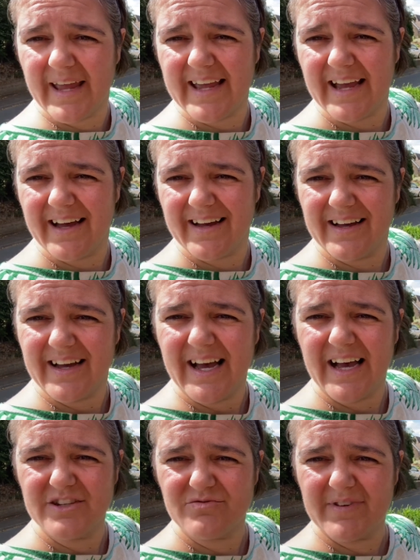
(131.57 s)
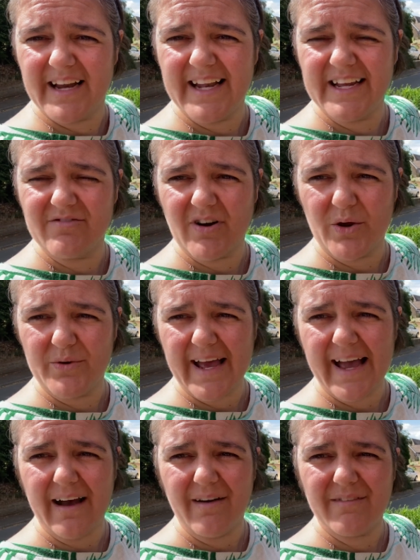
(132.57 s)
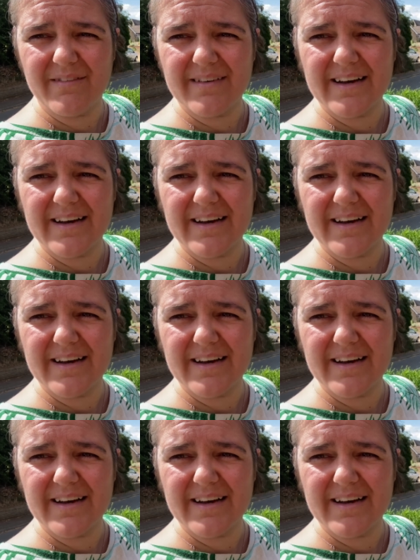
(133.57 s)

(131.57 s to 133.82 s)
here has really grown out,